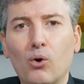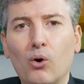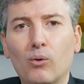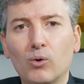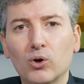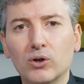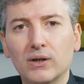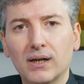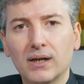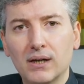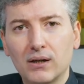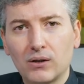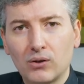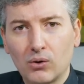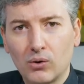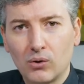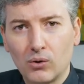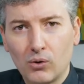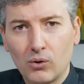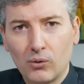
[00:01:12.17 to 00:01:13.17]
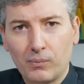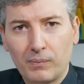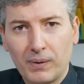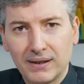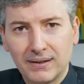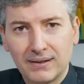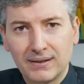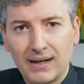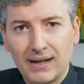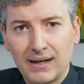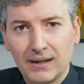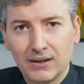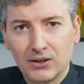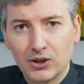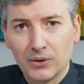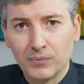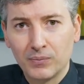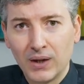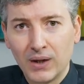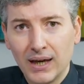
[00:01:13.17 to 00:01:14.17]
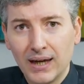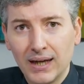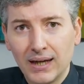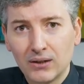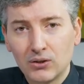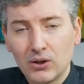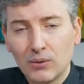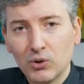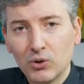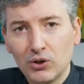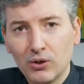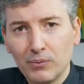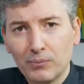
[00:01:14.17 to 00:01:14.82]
the disease is bothering the patient.